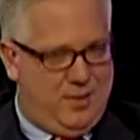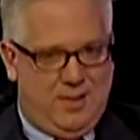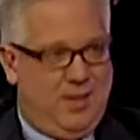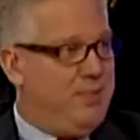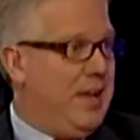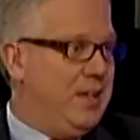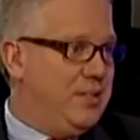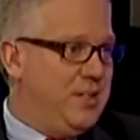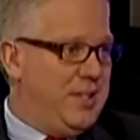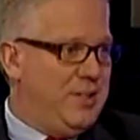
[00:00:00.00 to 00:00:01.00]
if that
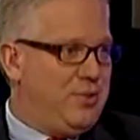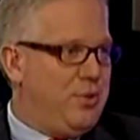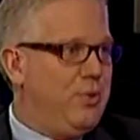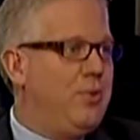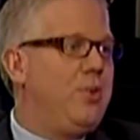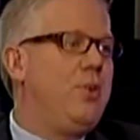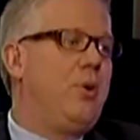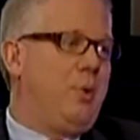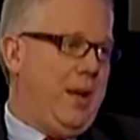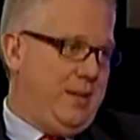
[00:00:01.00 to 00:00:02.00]
is indeed true,
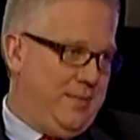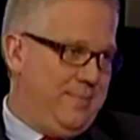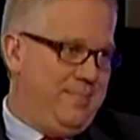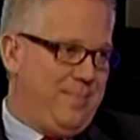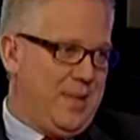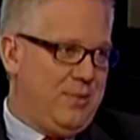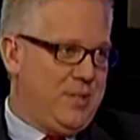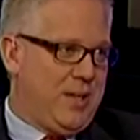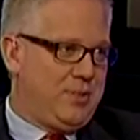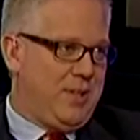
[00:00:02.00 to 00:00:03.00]
you're right. I
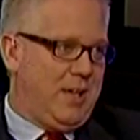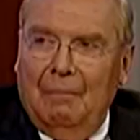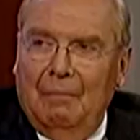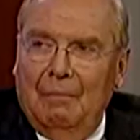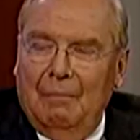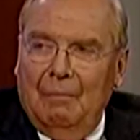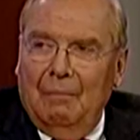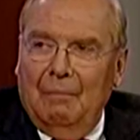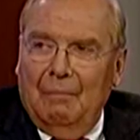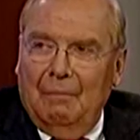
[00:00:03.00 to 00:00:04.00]
was actually kind of smoked
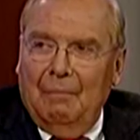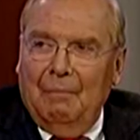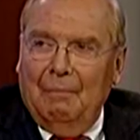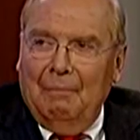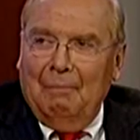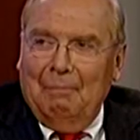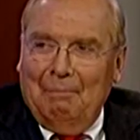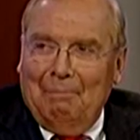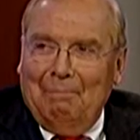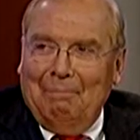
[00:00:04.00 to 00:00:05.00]
at you that you didn't
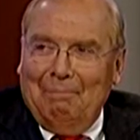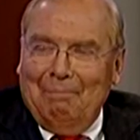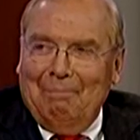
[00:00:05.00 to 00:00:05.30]
tell me that.